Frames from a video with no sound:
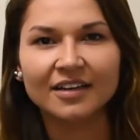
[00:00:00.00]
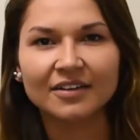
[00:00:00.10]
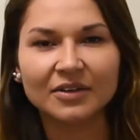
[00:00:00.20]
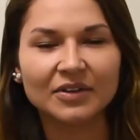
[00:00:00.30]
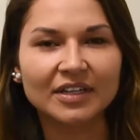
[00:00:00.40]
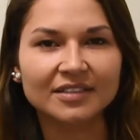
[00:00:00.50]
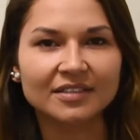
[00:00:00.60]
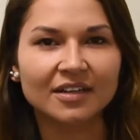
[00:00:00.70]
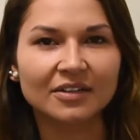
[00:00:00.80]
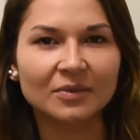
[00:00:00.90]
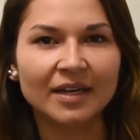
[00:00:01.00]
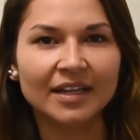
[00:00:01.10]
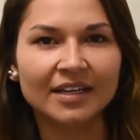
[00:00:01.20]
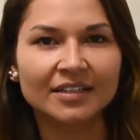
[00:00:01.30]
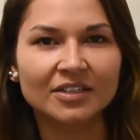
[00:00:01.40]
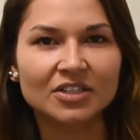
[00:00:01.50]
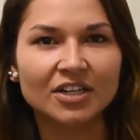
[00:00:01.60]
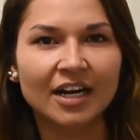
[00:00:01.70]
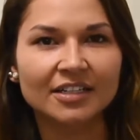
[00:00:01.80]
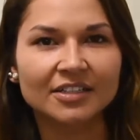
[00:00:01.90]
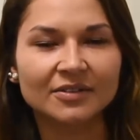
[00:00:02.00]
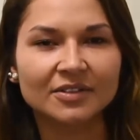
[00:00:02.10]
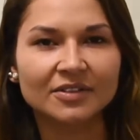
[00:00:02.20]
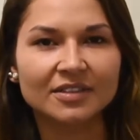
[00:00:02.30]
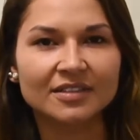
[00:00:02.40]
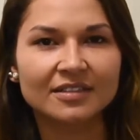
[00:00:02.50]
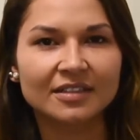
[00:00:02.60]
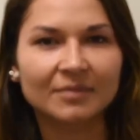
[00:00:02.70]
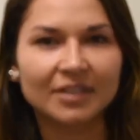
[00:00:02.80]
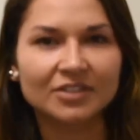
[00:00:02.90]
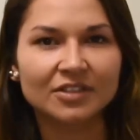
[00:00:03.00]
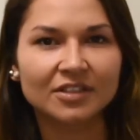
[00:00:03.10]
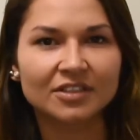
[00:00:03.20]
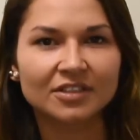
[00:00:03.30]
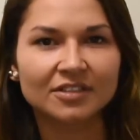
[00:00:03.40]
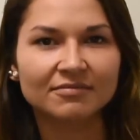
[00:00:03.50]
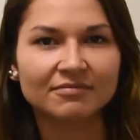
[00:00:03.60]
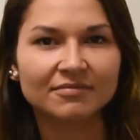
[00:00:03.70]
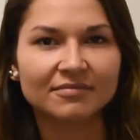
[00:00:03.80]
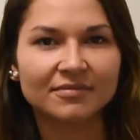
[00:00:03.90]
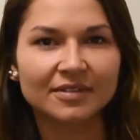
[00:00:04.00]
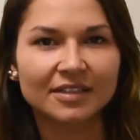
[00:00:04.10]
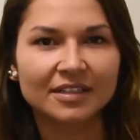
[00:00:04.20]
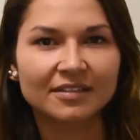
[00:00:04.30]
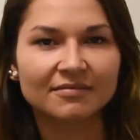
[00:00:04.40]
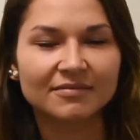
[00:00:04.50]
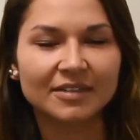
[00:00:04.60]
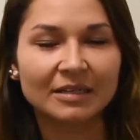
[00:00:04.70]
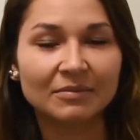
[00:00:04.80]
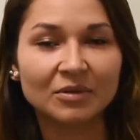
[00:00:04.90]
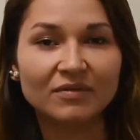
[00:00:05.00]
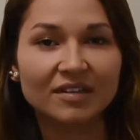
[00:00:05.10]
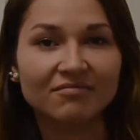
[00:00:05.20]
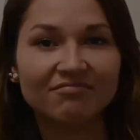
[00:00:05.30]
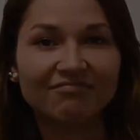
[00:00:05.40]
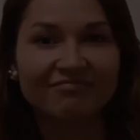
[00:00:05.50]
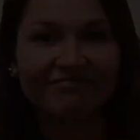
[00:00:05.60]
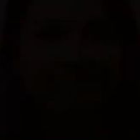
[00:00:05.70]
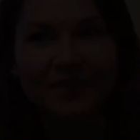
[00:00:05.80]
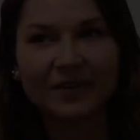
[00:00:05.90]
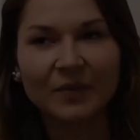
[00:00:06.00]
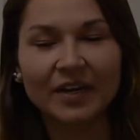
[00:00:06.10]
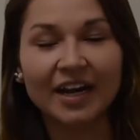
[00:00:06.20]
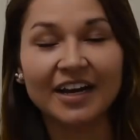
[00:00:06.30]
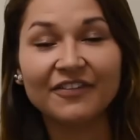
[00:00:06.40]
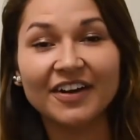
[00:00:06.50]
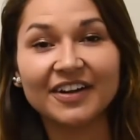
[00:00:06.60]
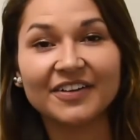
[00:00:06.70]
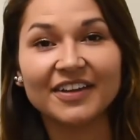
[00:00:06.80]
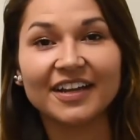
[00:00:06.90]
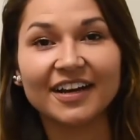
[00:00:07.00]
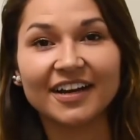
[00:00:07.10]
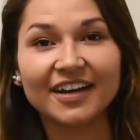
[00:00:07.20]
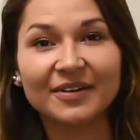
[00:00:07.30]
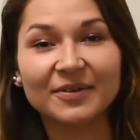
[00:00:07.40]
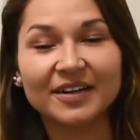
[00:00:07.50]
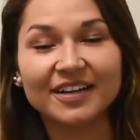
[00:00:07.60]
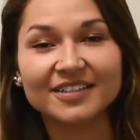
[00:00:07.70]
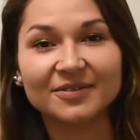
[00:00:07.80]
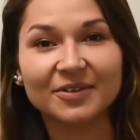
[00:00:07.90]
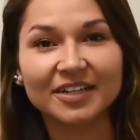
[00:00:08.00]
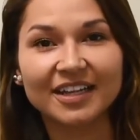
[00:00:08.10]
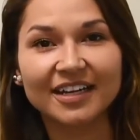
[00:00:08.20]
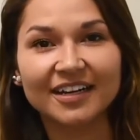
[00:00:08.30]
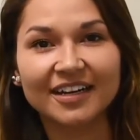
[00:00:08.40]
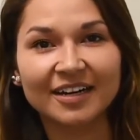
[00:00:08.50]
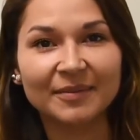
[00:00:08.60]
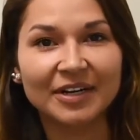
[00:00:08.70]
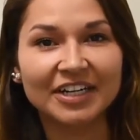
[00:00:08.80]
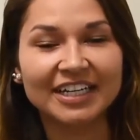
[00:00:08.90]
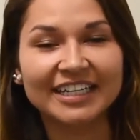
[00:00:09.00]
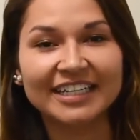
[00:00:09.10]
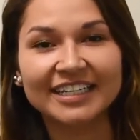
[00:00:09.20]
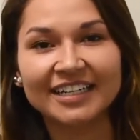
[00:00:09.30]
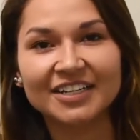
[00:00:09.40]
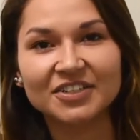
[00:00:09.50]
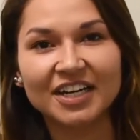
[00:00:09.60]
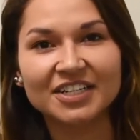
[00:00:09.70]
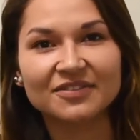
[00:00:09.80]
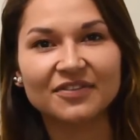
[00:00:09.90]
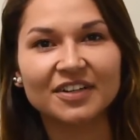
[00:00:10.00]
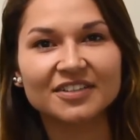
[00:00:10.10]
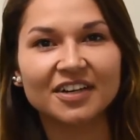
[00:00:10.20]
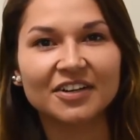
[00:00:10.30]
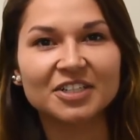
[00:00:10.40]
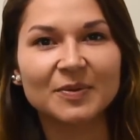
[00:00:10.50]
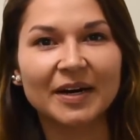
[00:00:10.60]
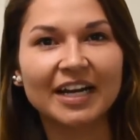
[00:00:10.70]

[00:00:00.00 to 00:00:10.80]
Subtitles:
little things along the way that can distract you, and you just need to make sure that you're keep moving. When I found out that I was awarded the American Indian Education Fund scholarship,